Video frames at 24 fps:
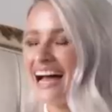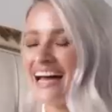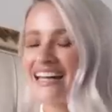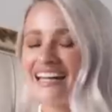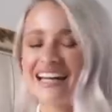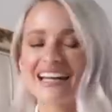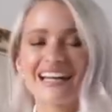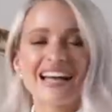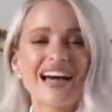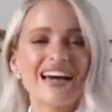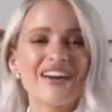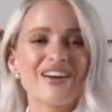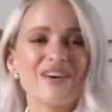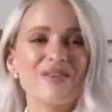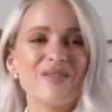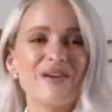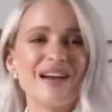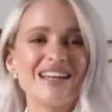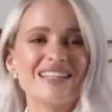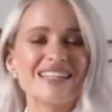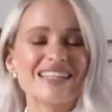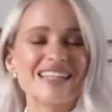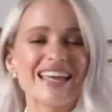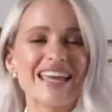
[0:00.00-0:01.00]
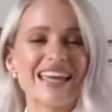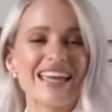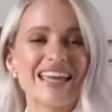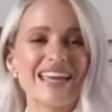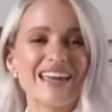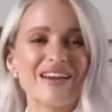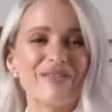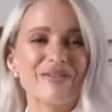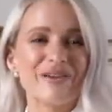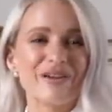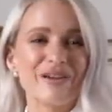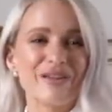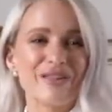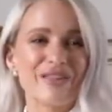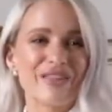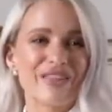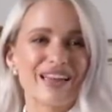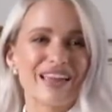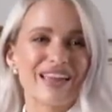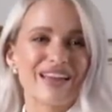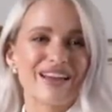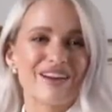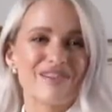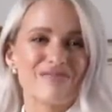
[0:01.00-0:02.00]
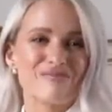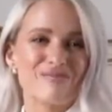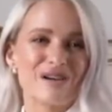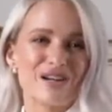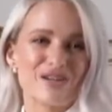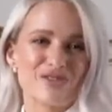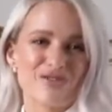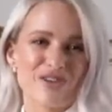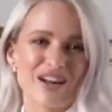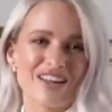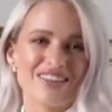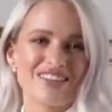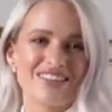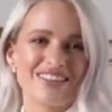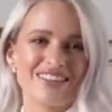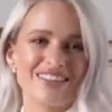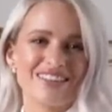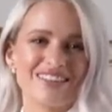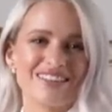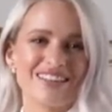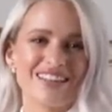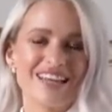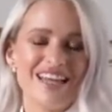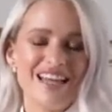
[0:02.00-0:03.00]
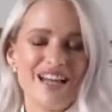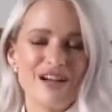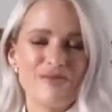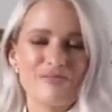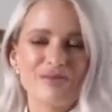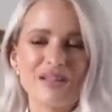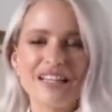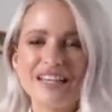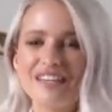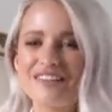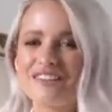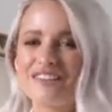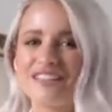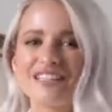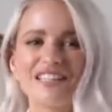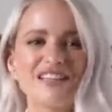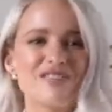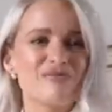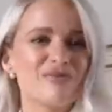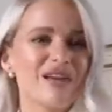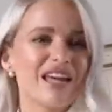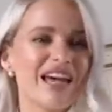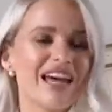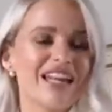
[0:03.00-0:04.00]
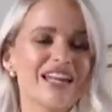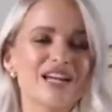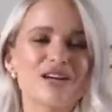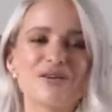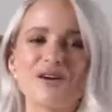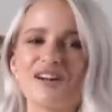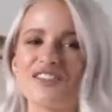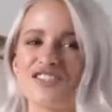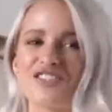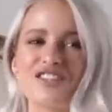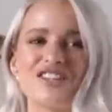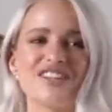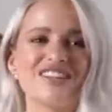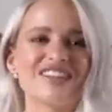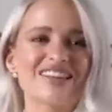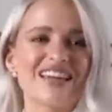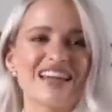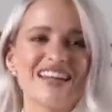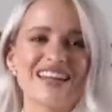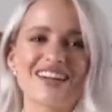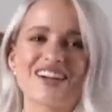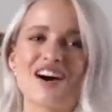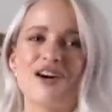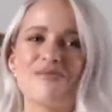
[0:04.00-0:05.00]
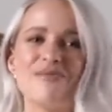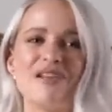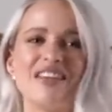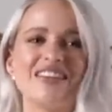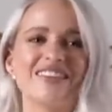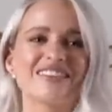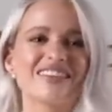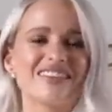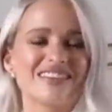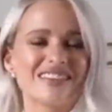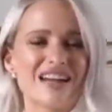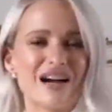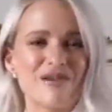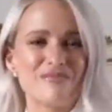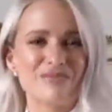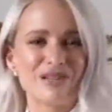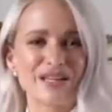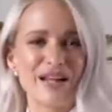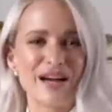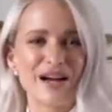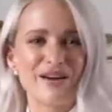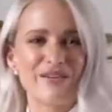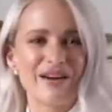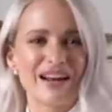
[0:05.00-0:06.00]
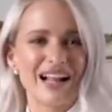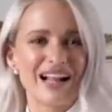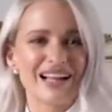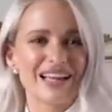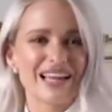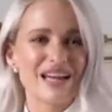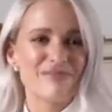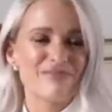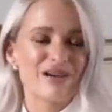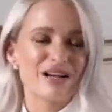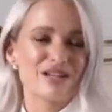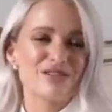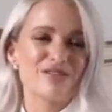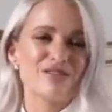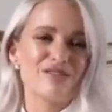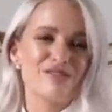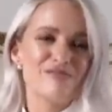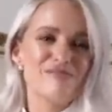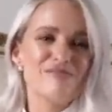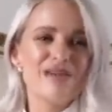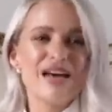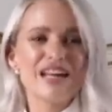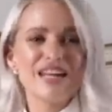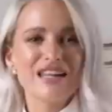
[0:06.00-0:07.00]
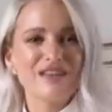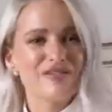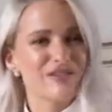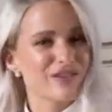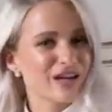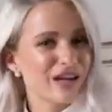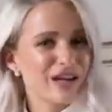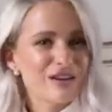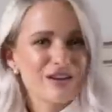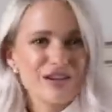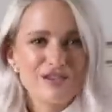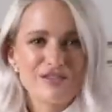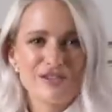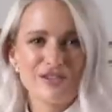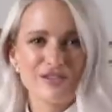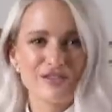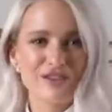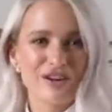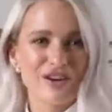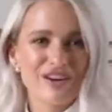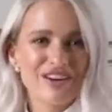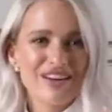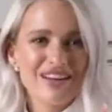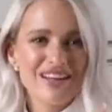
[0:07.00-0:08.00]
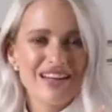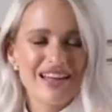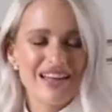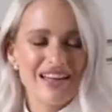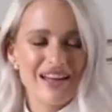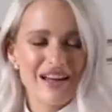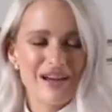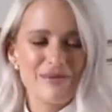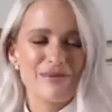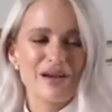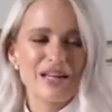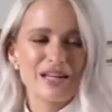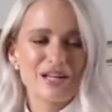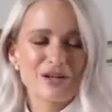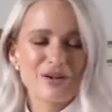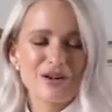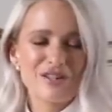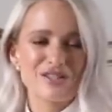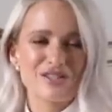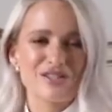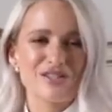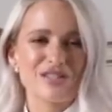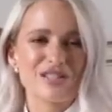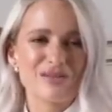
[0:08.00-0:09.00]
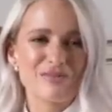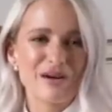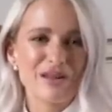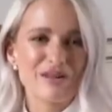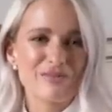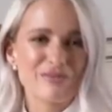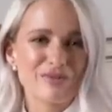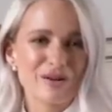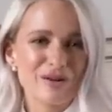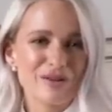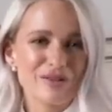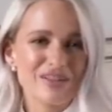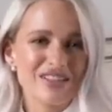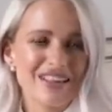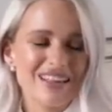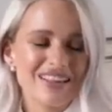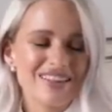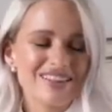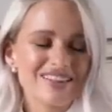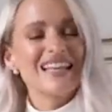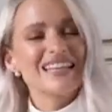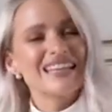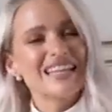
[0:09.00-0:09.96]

And I cannot wait to hear what you think of my dresses. Please do leave me any questions, any comments down below, and I'll get back to as many of you if you've got any questions about the process.